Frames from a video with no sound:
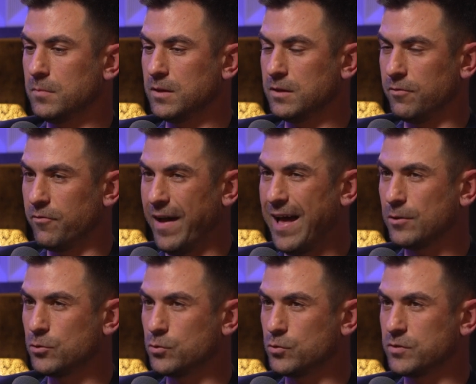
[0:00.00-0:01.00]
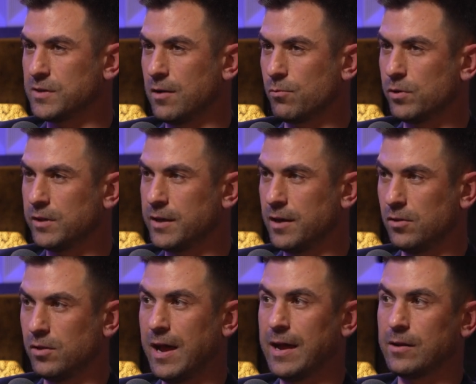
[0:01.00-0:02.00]
the values that really
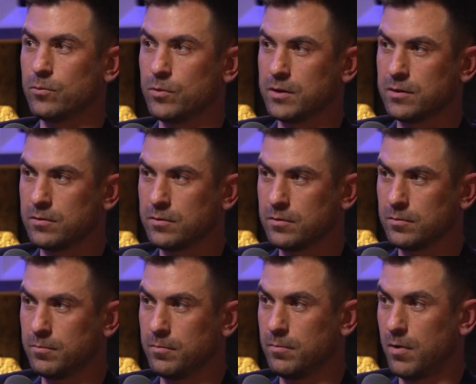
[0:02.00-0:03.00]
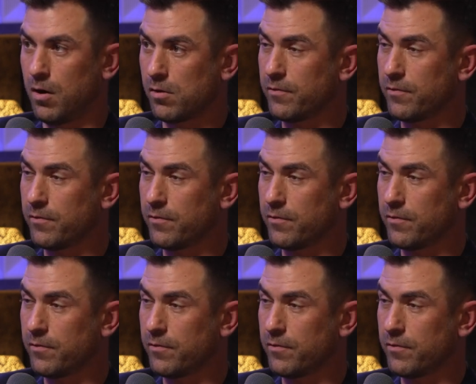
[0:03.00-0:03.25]
align with our